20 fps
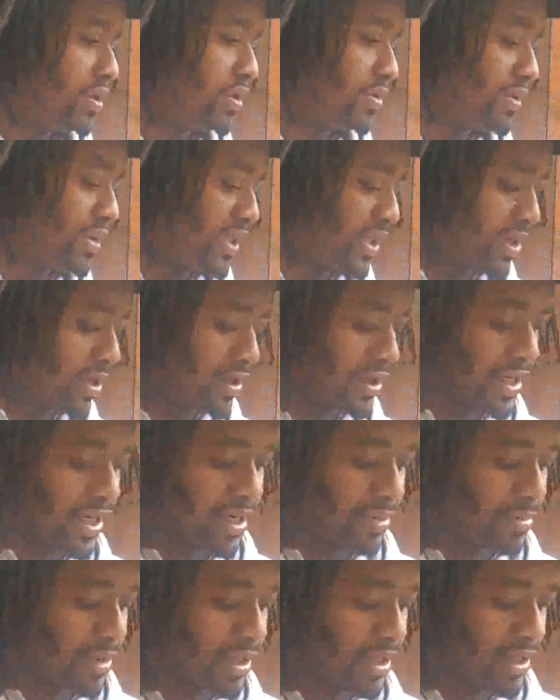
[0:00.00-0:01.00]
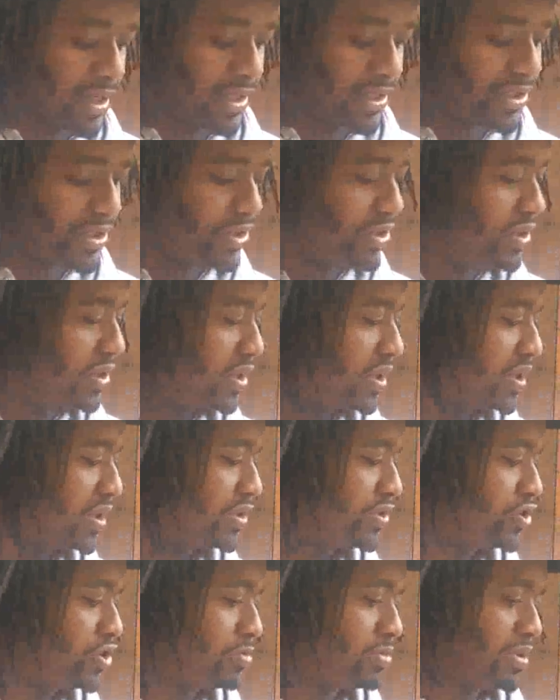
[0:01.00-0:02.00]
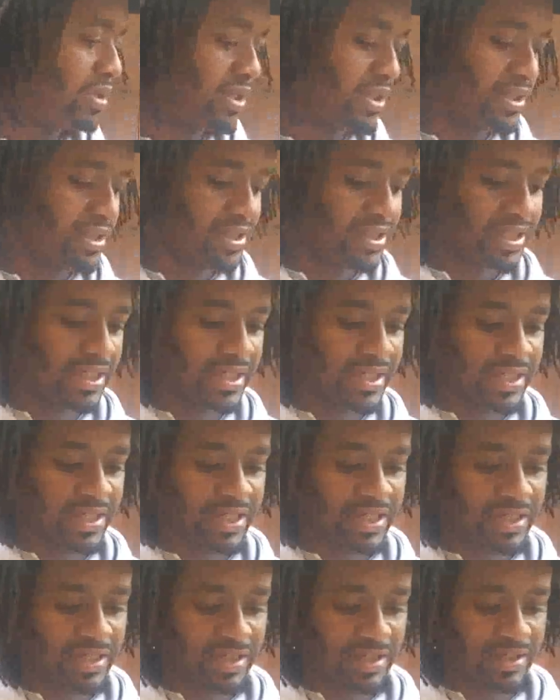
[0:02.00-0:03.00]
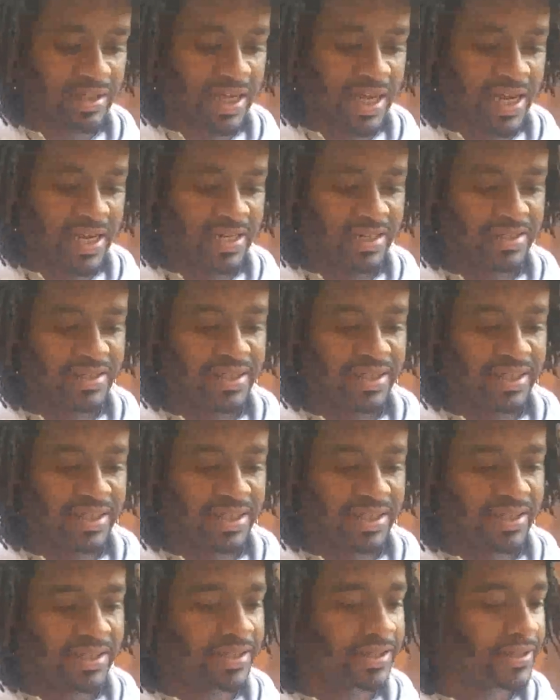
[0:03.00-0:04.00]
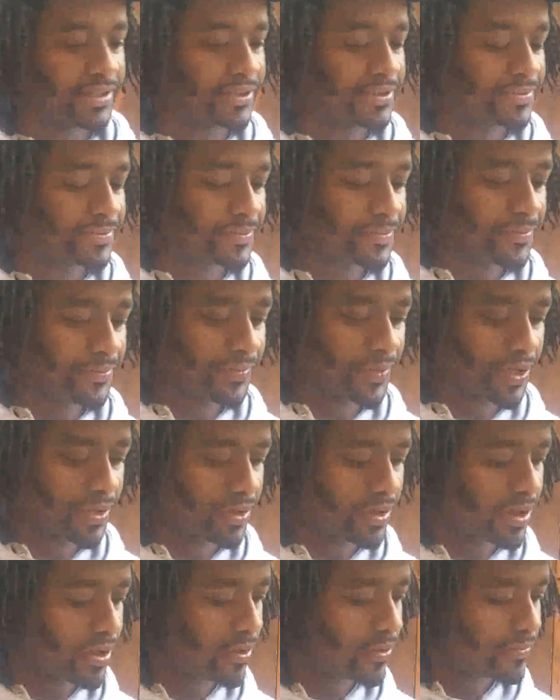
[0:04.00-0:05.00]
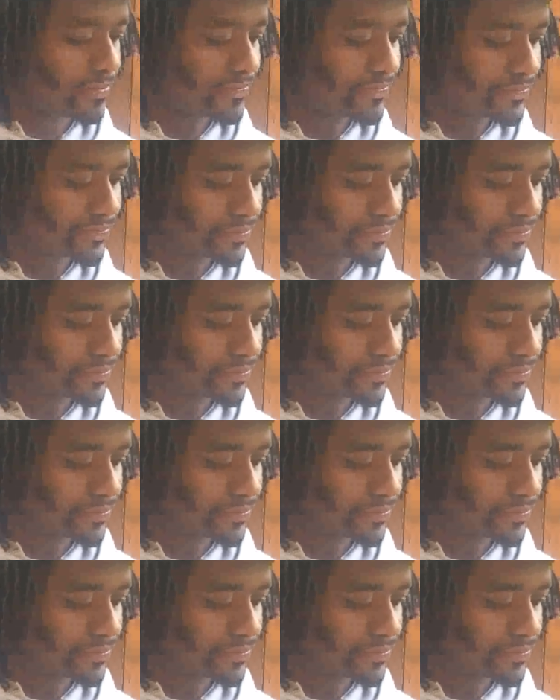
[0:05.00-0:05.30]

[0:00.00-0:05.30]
So dig on that, man. That's Jubilees 10, 9 and 10, you know.